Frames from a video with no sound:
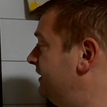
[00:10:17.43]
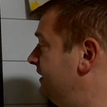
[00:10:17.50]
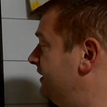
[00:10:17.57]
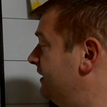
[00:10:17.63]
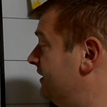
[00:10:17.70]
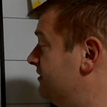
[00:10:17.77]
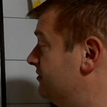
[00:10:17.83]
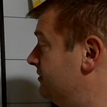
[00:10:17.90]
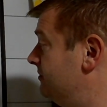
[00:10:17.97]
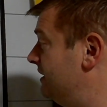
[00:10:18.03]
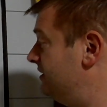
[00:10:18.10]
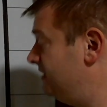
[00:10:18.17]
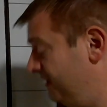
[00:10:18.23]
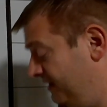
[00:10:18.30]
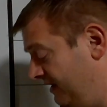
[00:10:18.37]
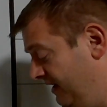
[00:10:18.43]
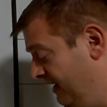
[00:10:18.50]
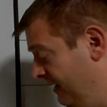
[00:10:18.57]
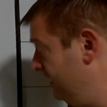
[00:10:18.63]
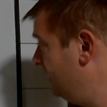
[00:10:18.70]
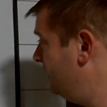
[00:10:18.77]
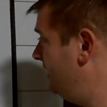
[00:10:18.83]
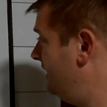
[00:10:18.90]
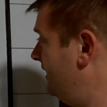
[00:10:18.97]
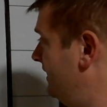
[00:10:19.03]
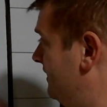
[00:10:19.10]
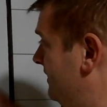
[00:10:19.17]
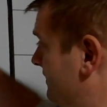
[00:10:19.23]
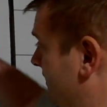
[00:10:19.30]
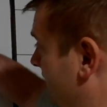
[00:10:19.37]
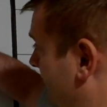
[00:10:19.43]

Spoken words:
here, as we mentioned, and